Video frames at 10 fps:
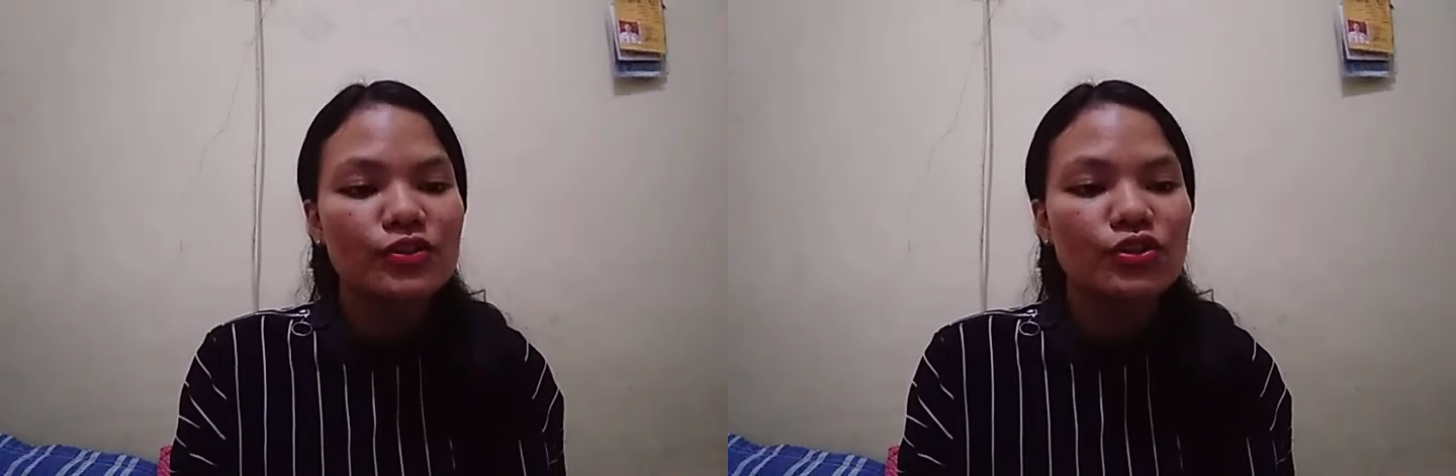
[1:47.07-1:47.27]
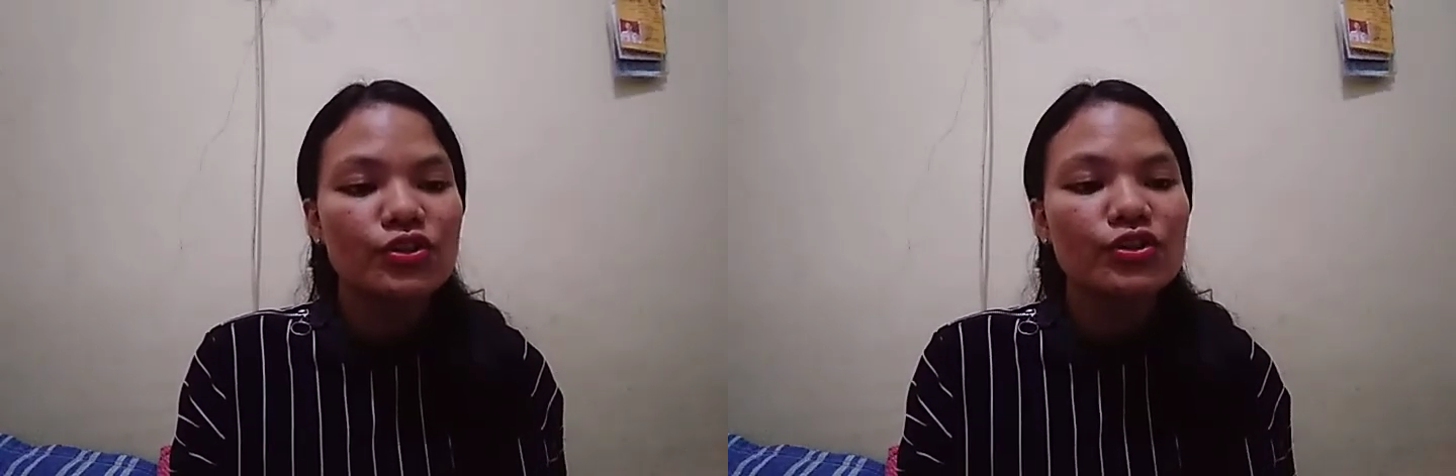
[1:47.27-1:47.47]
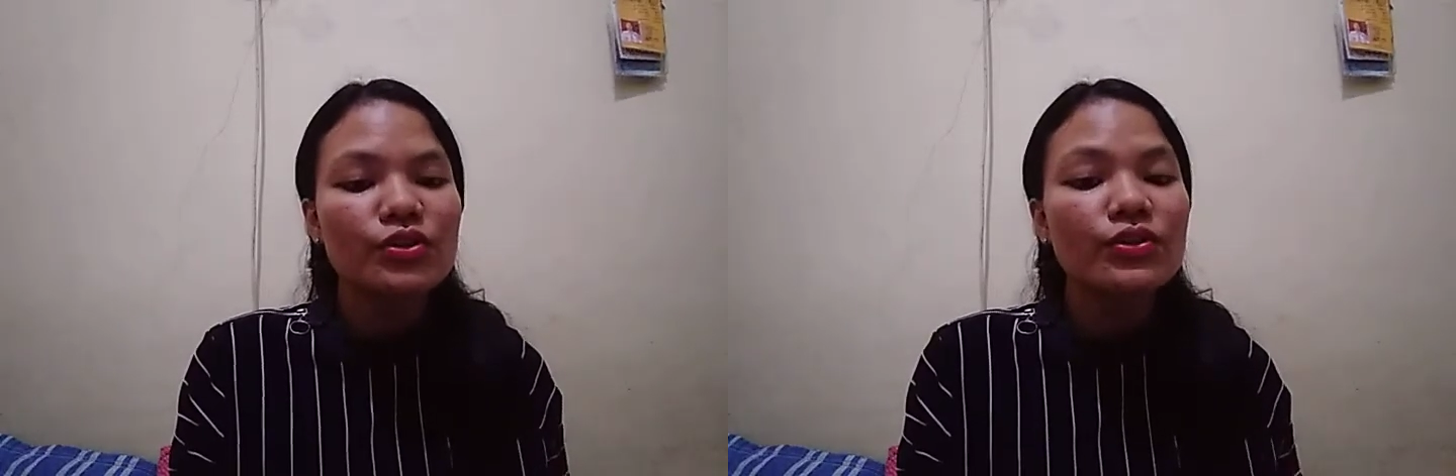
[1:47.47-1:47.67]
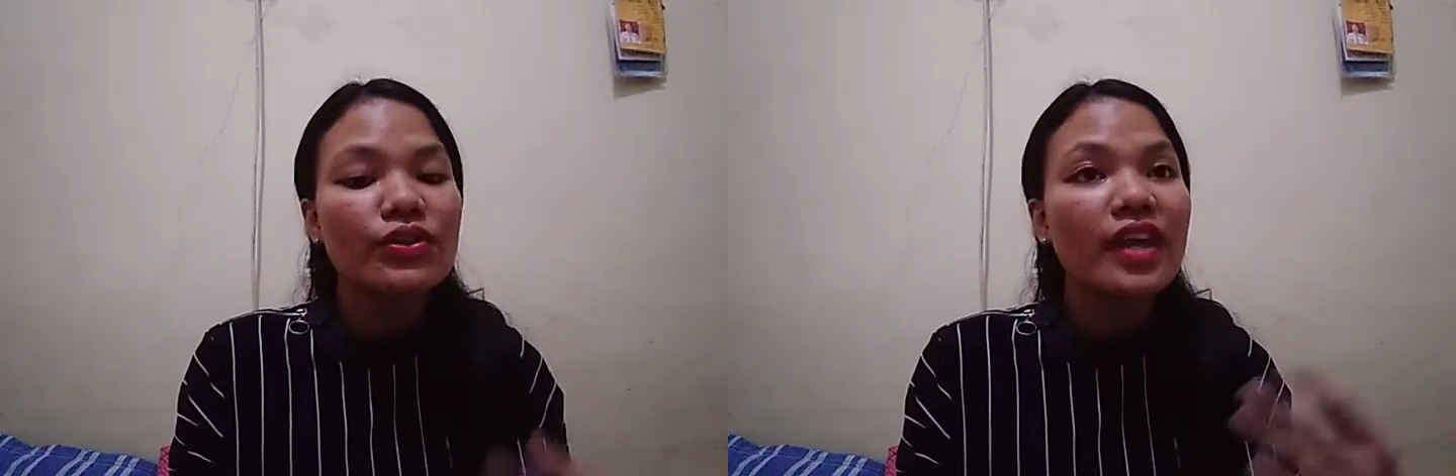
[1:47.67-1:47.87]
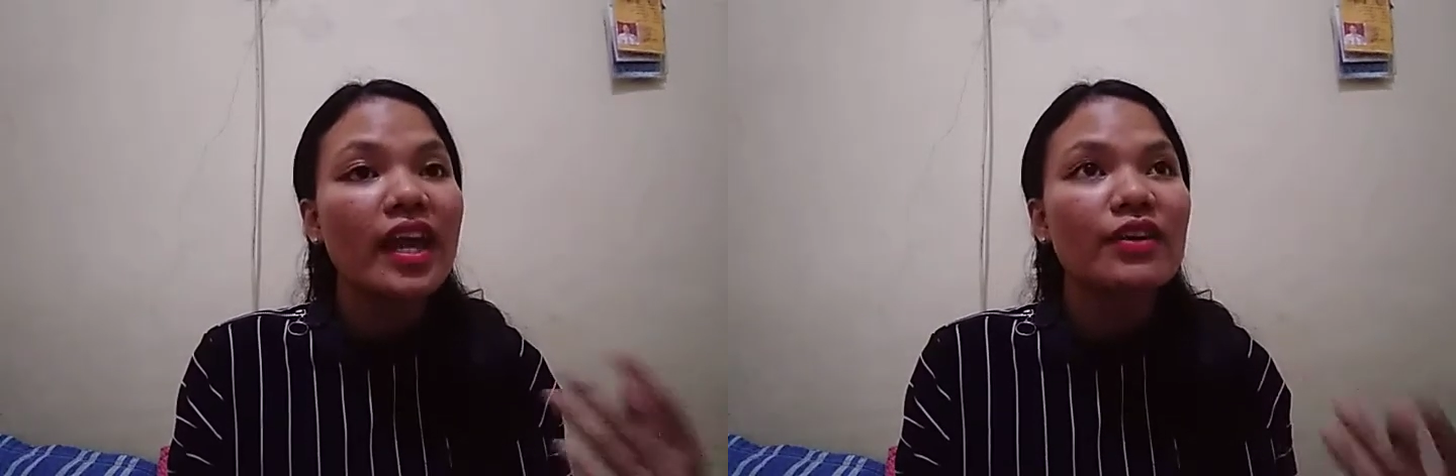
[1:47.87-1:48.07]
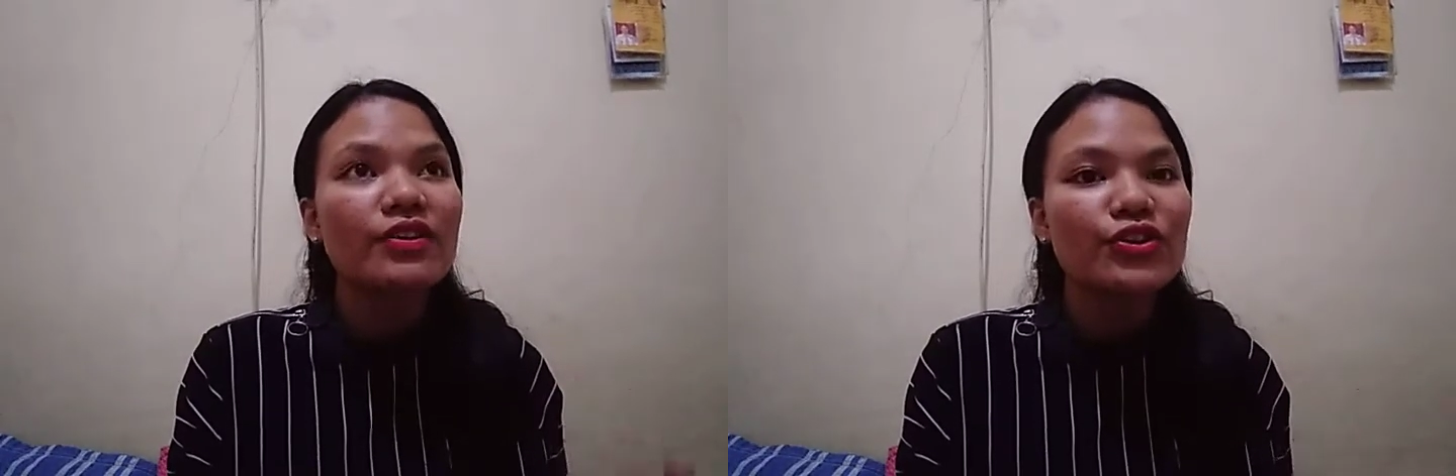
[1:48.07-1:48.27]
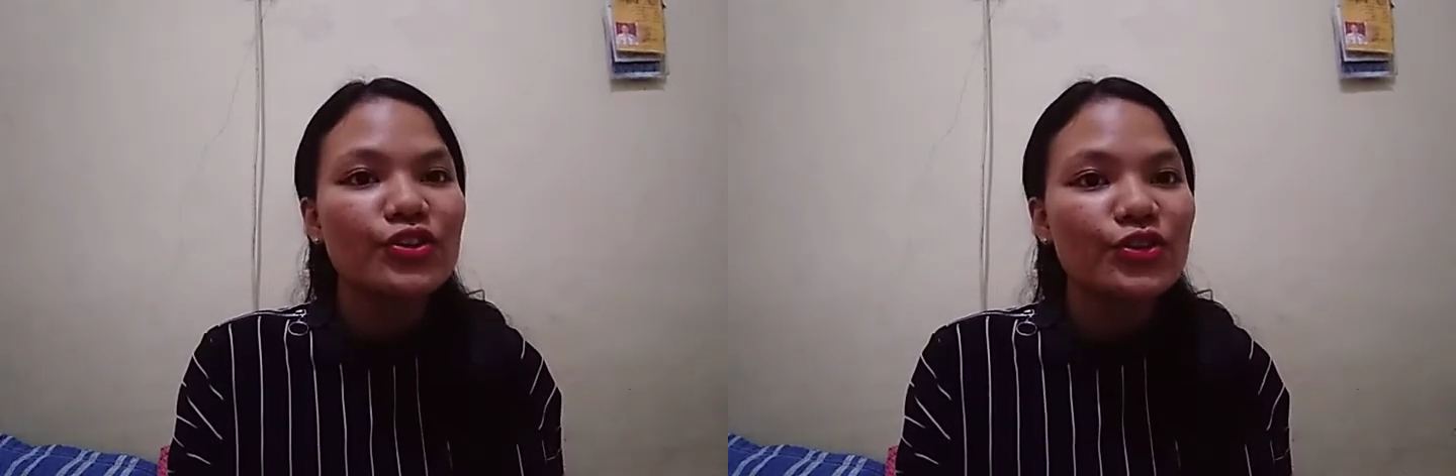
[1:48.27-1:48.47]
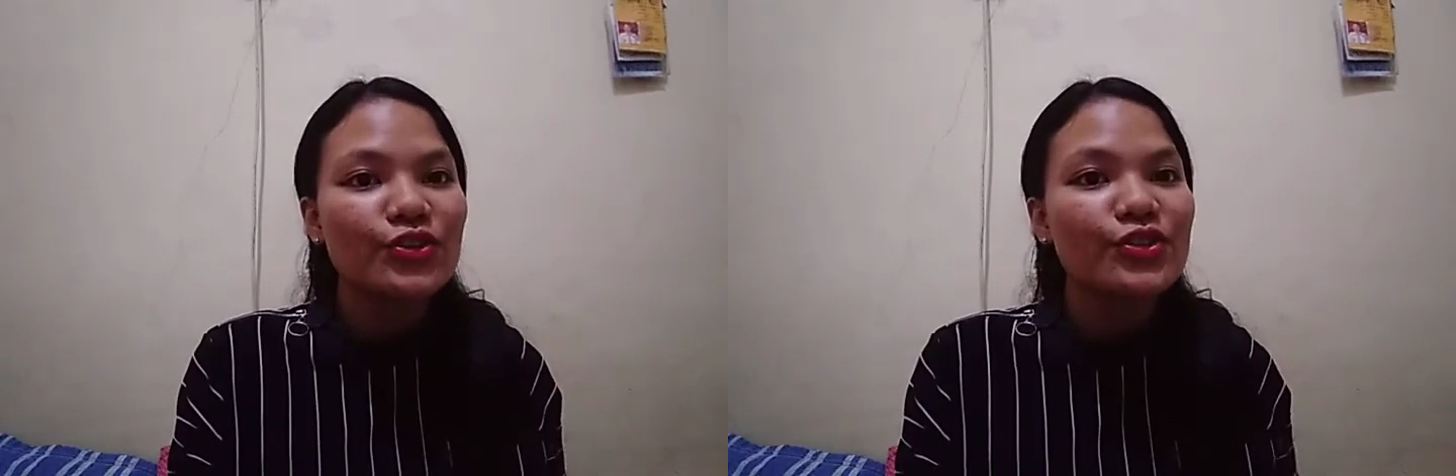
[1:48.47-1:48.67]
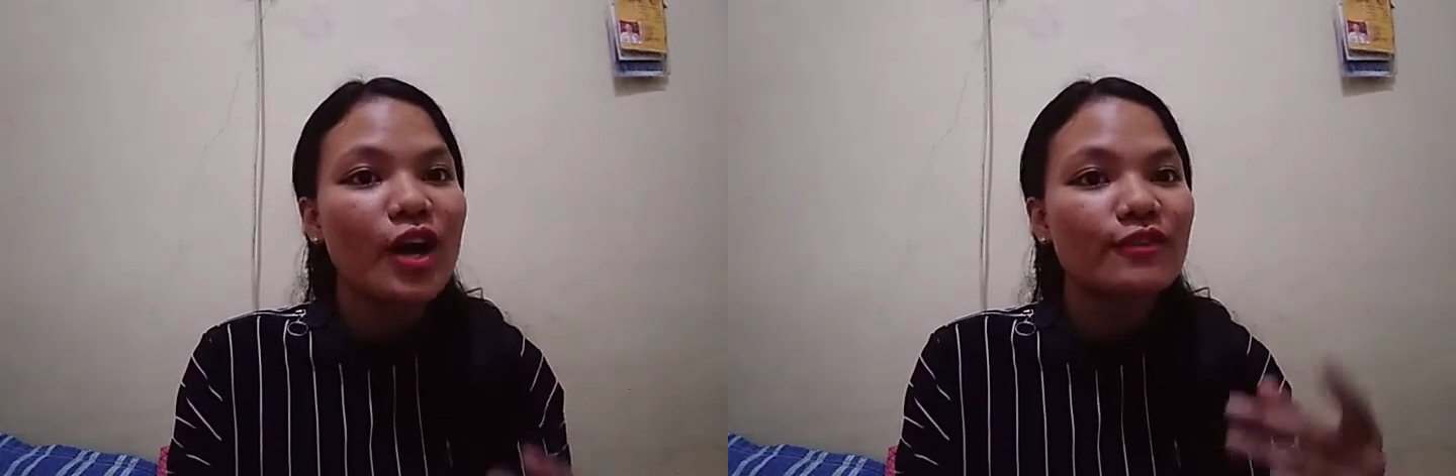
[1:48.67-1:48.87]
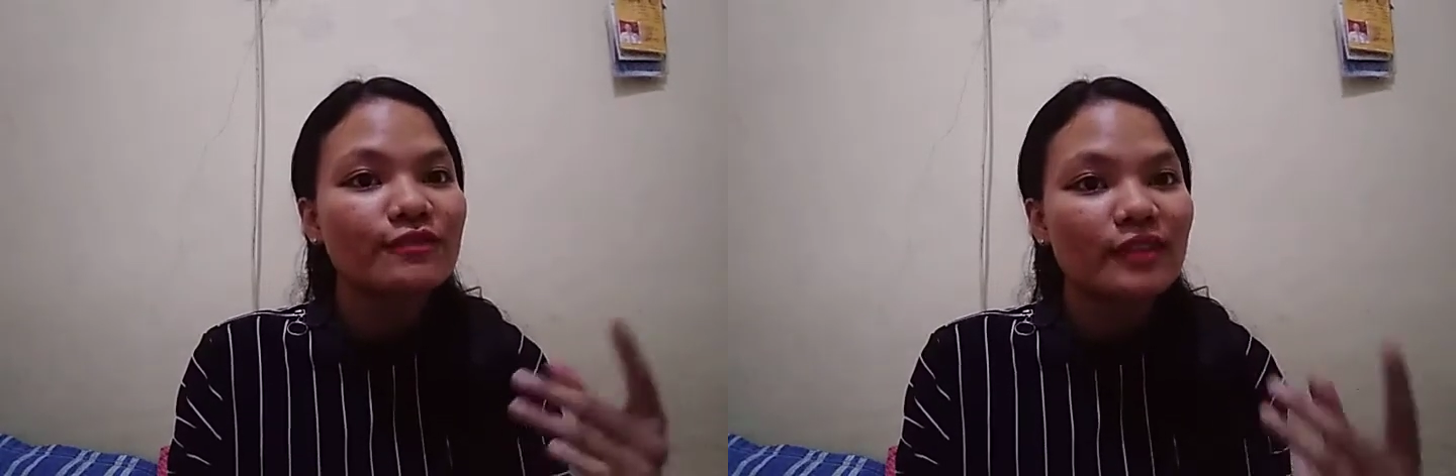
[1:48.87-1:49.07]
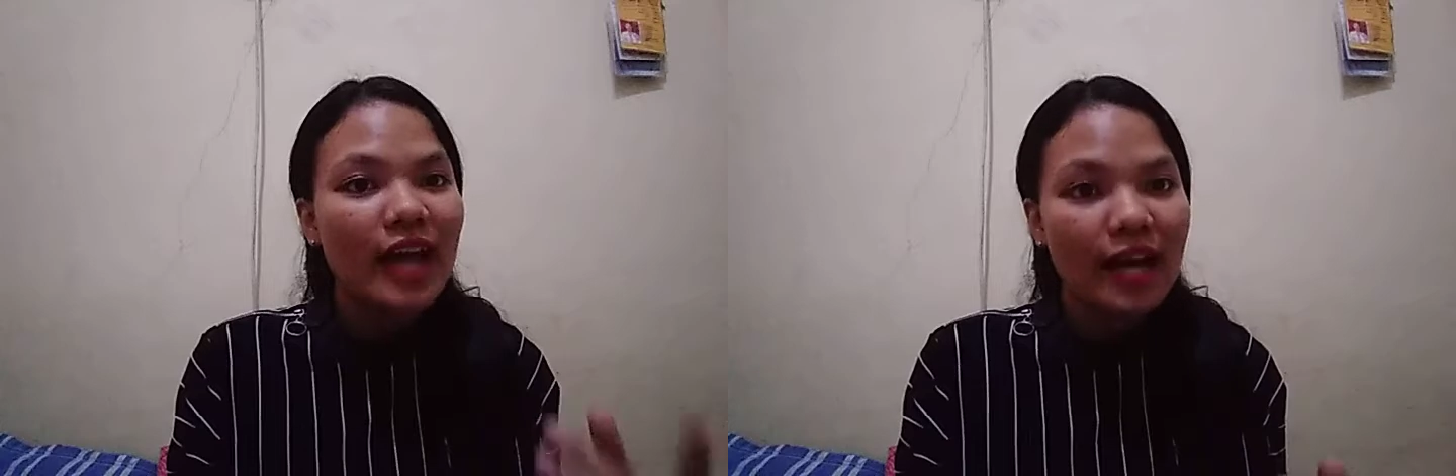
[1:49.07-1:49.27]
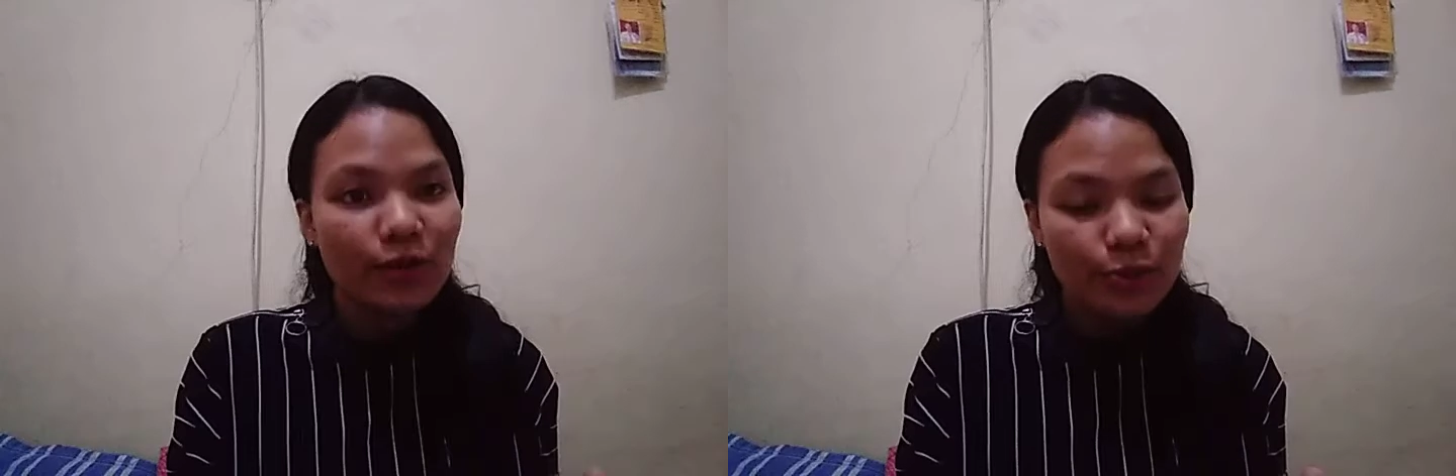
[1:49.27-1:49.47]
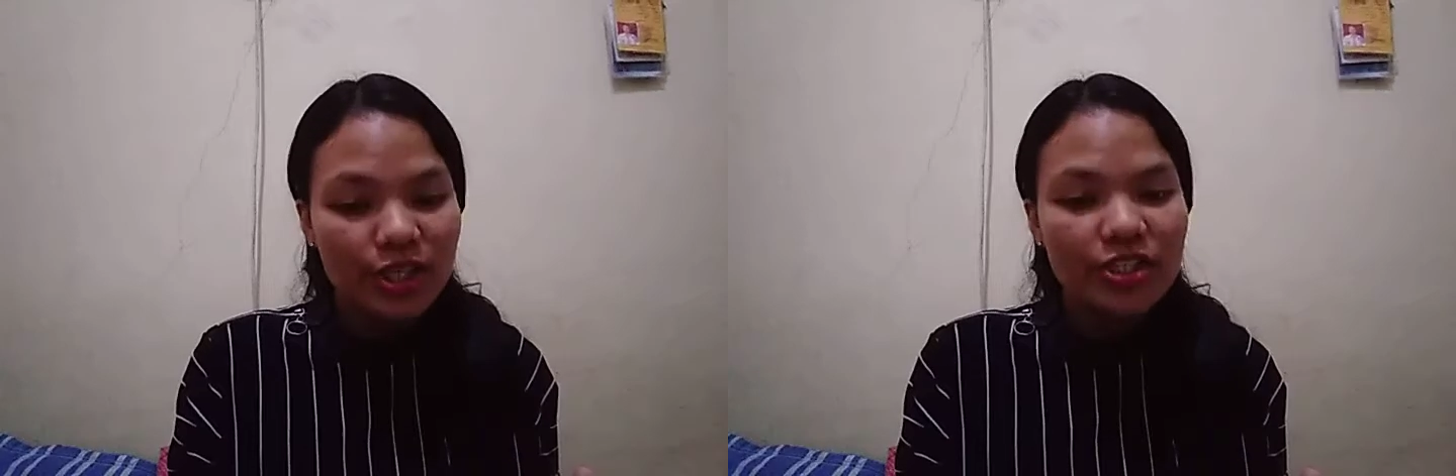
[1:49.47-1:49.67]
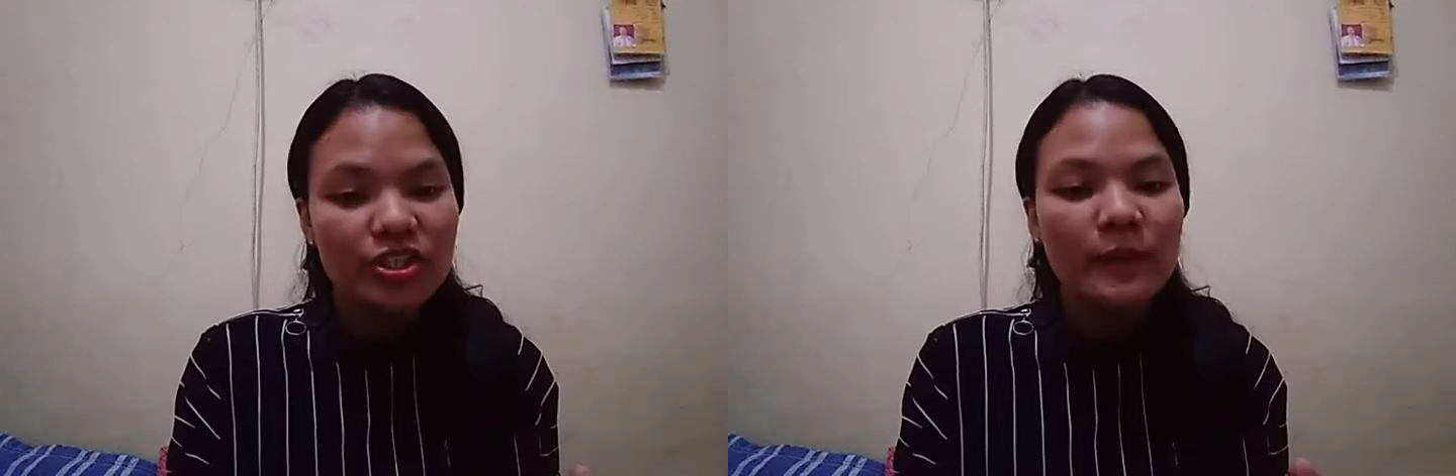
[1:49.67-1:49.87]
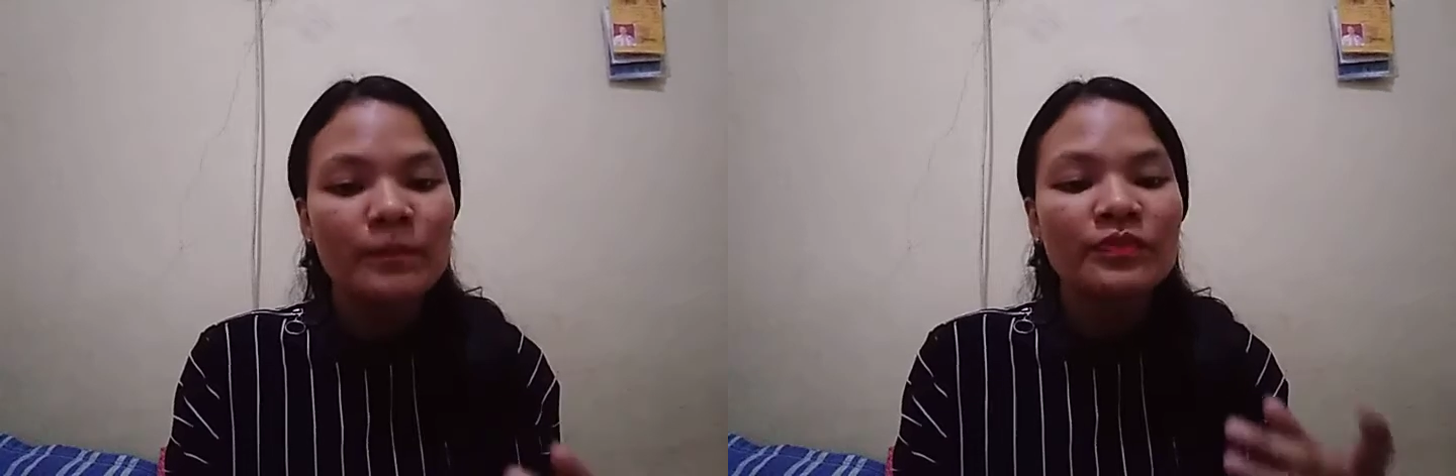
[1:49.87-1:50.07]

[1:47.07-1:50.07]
through their use of language